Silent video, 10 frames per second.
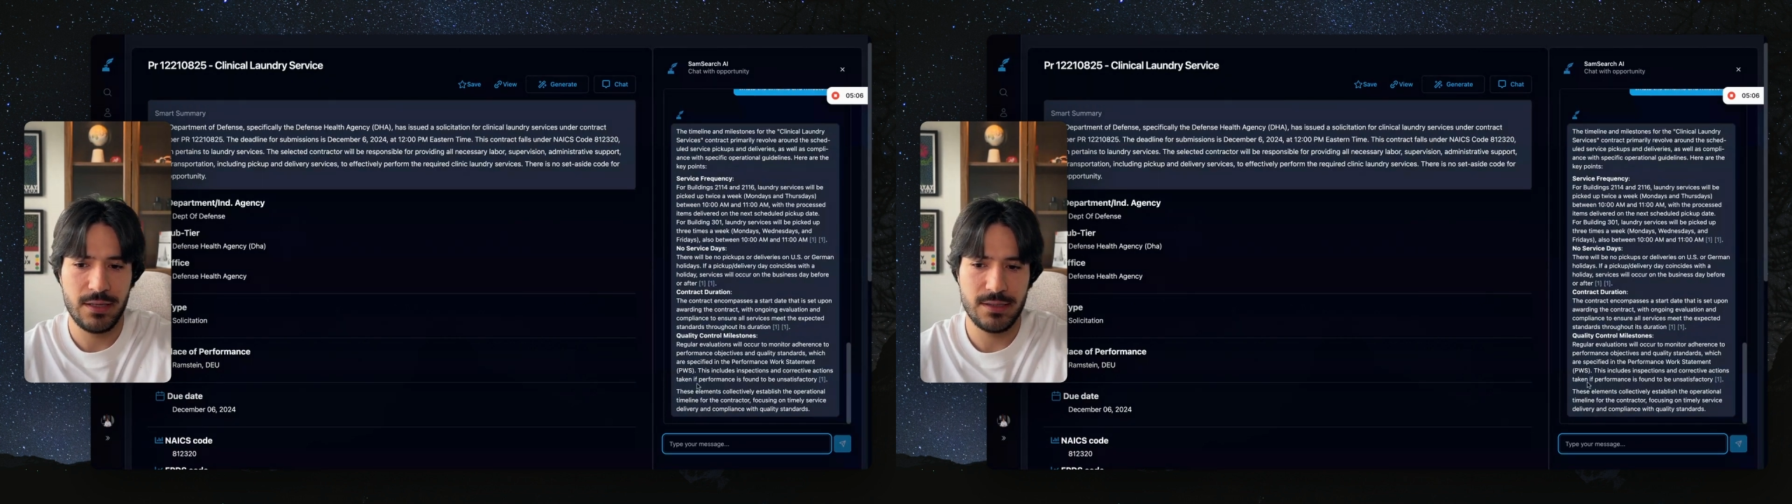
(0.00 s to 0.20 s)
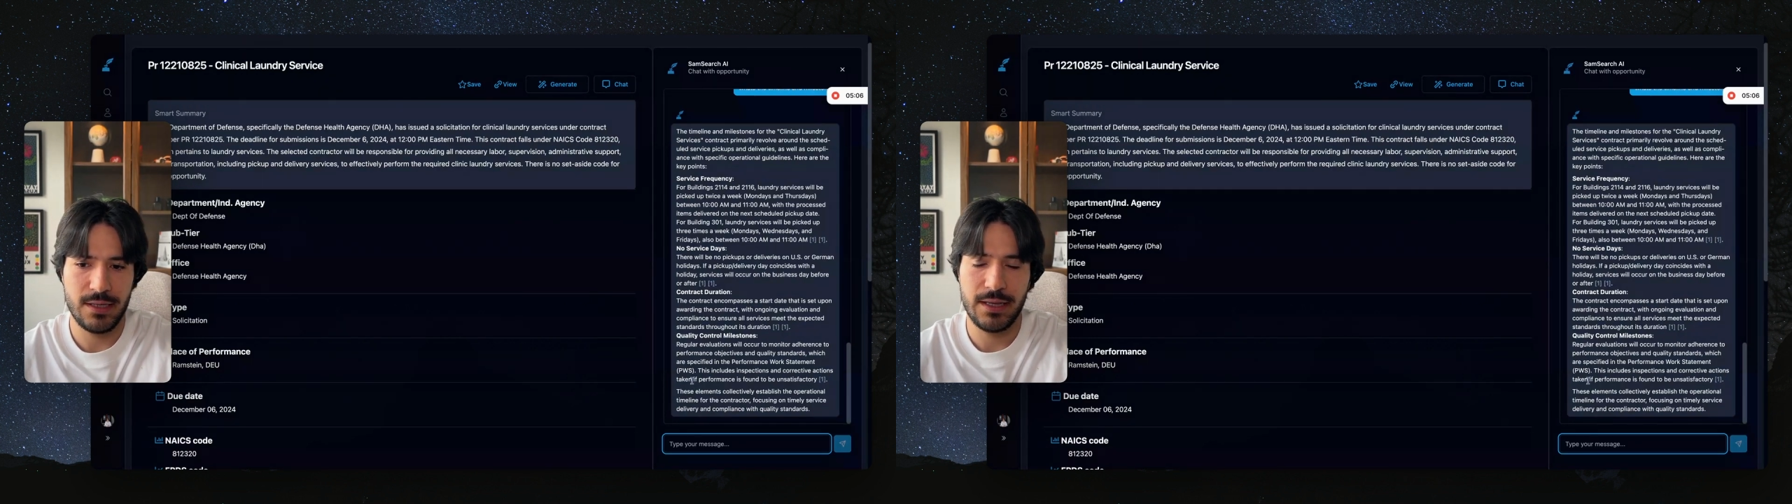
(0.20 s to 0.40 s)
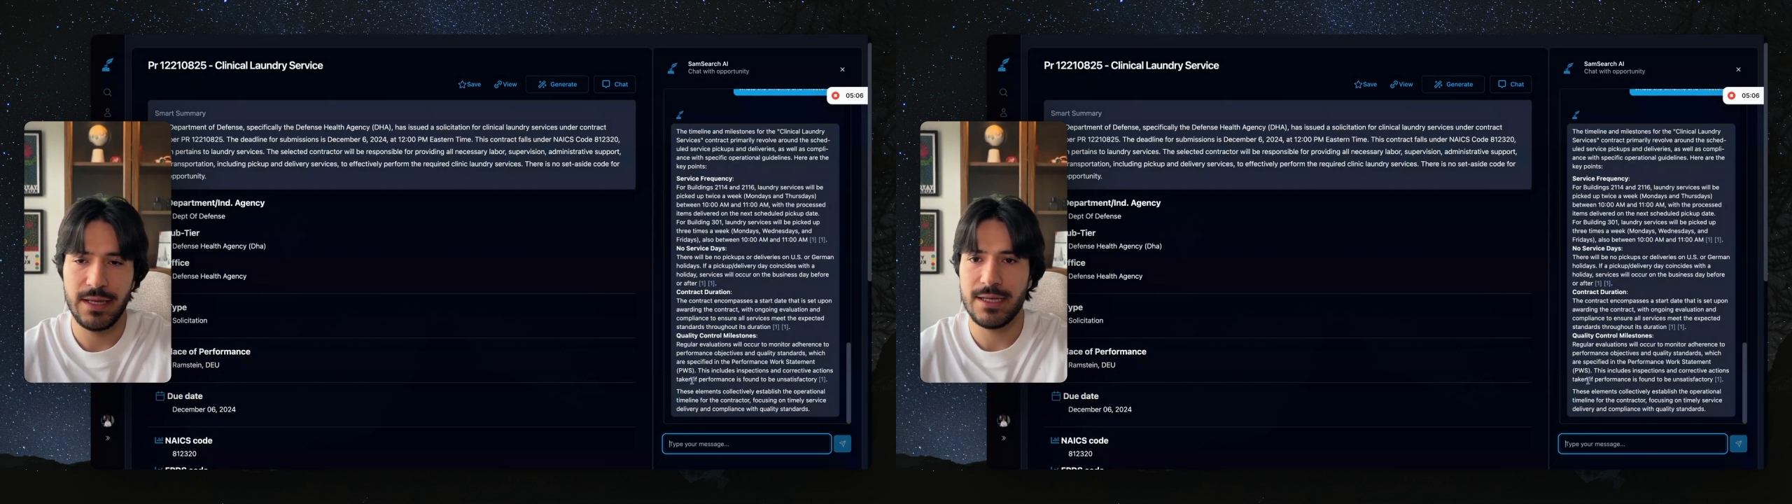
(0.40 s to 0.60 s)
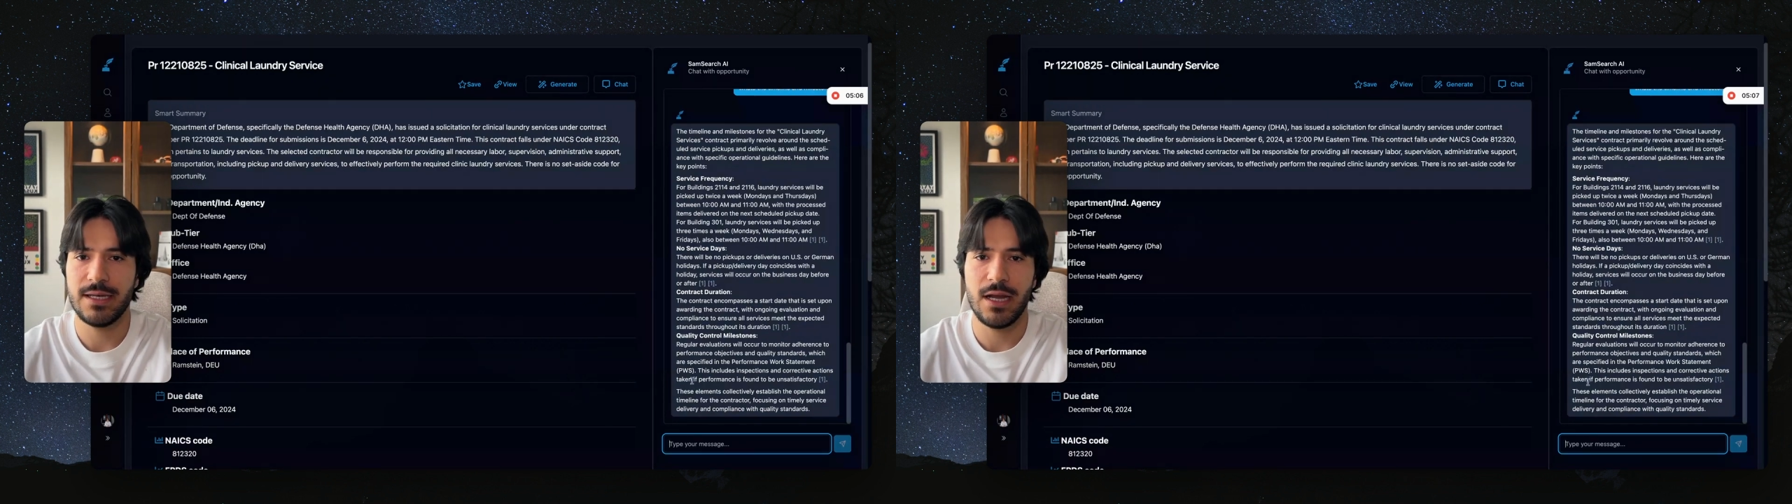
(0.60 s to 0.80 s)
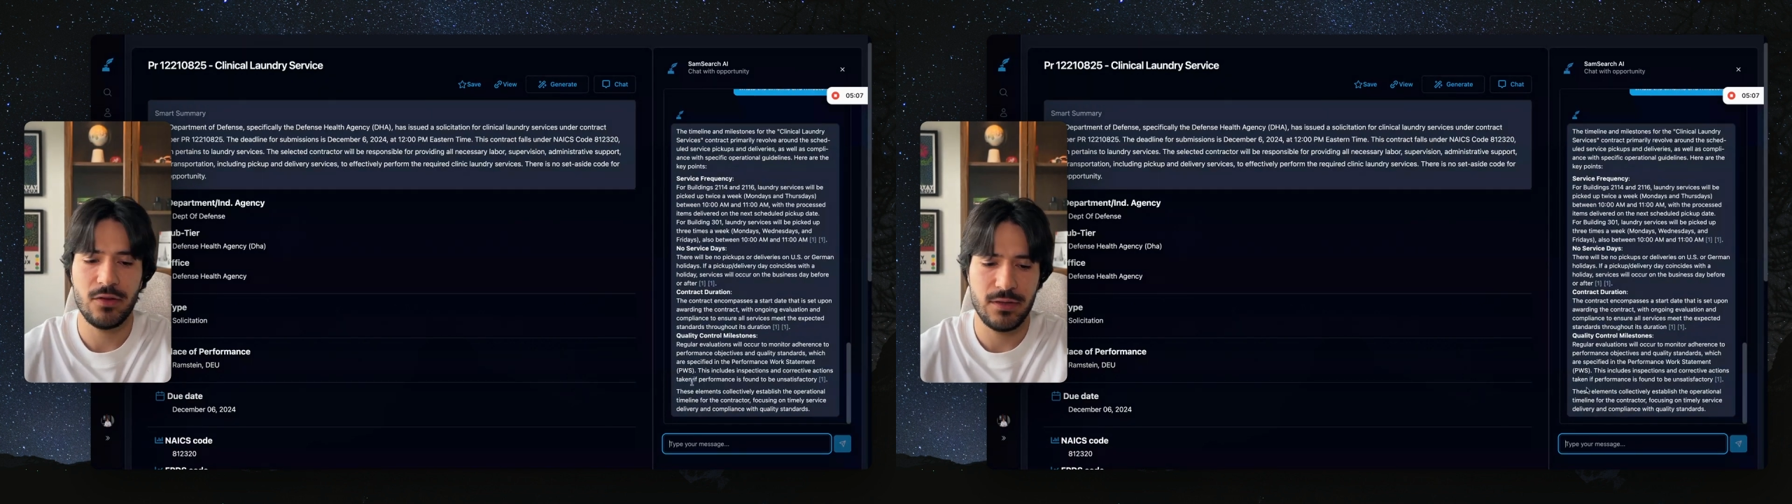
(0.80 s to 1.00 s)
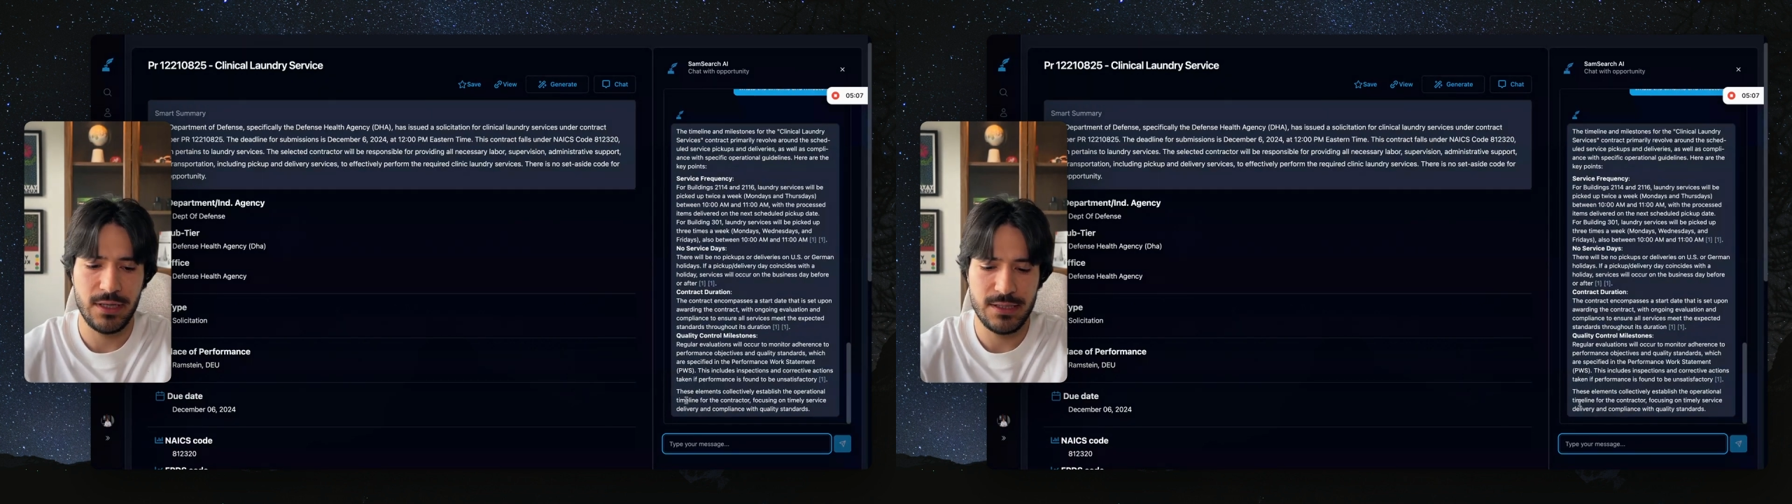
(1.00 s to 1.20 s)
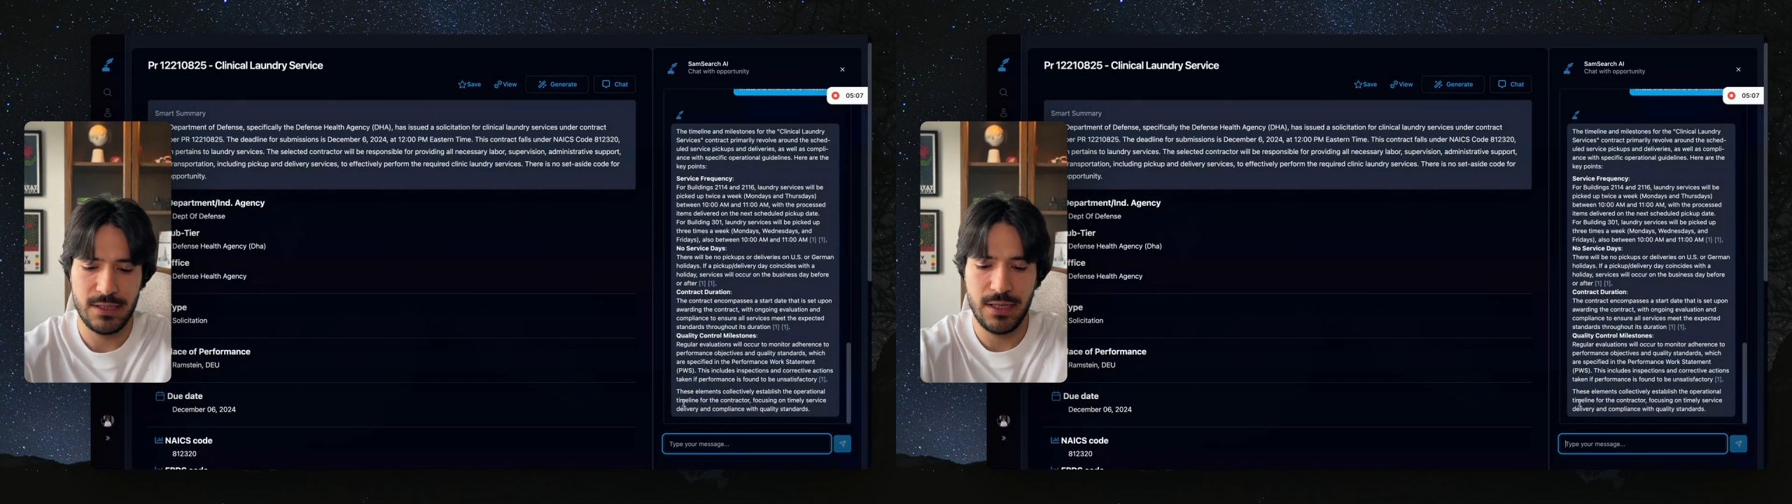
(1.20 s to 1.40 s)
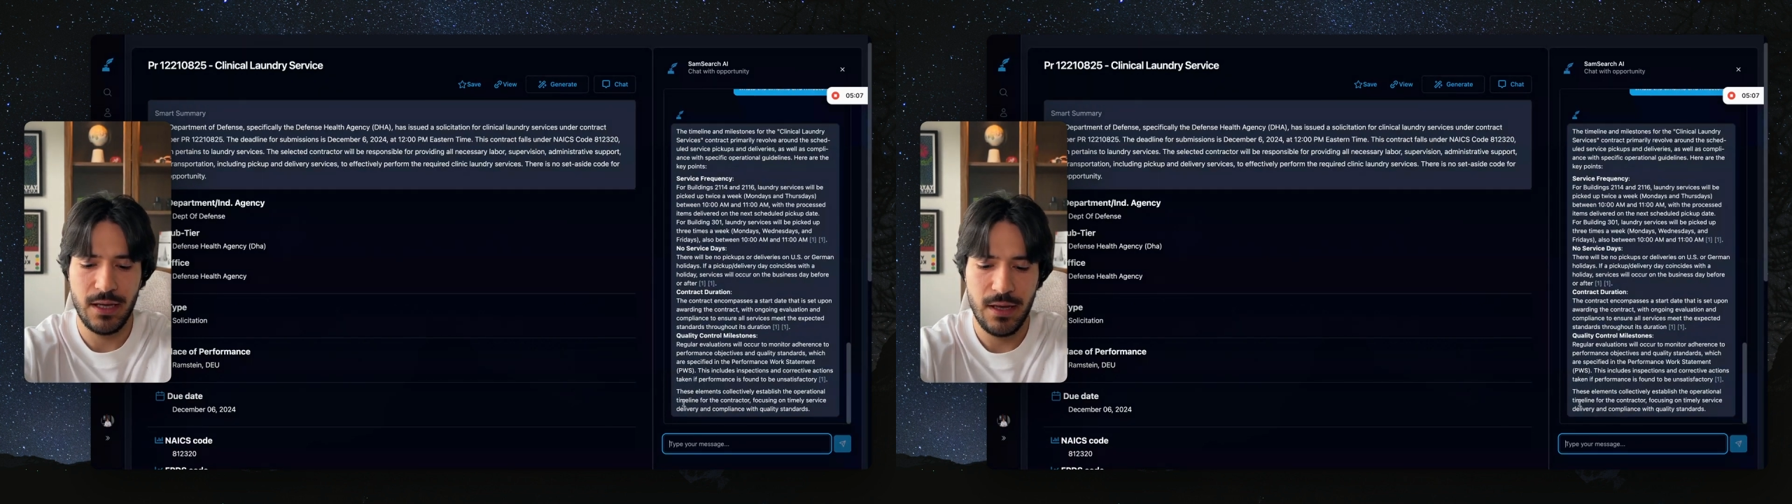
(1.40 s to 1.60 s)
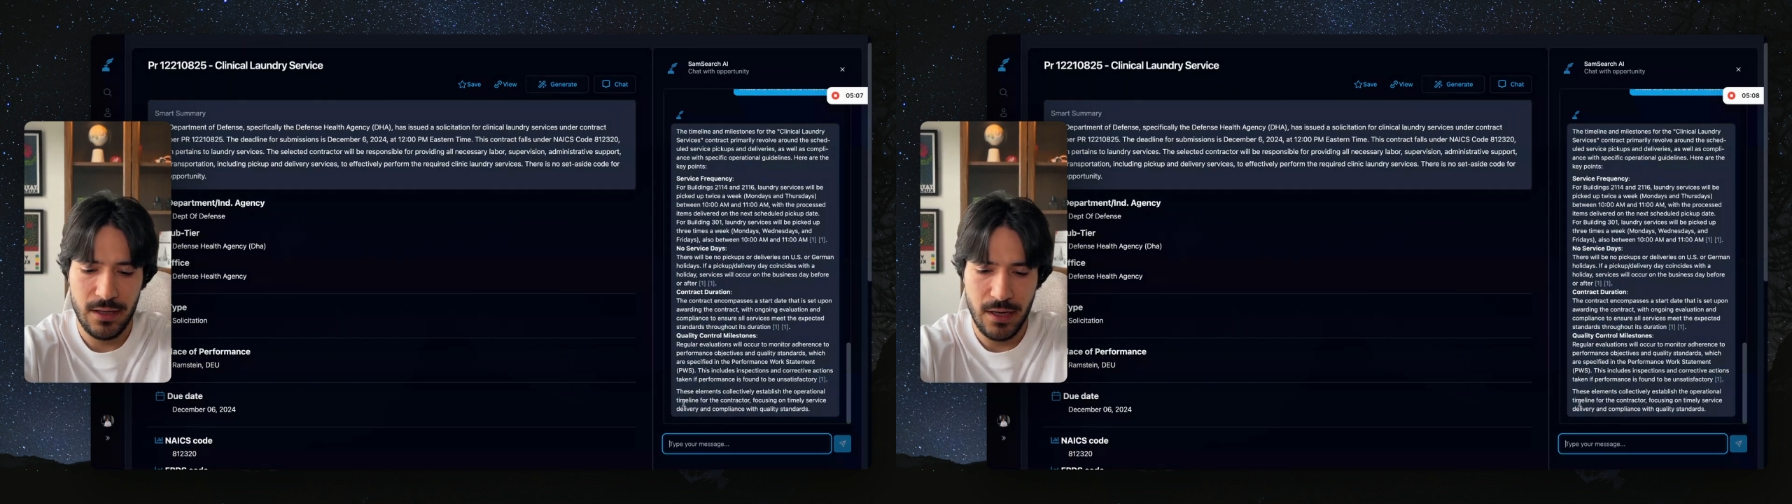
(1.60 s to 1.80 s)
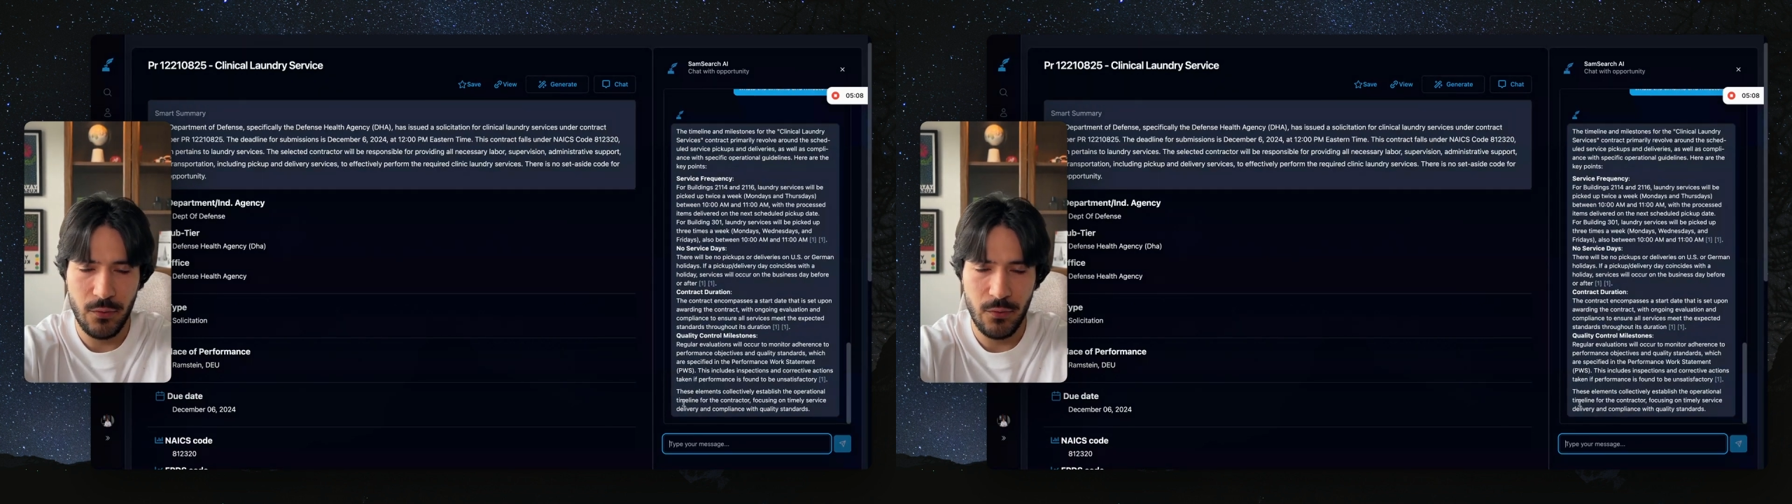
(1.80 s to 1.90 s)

It's it lays it out easily.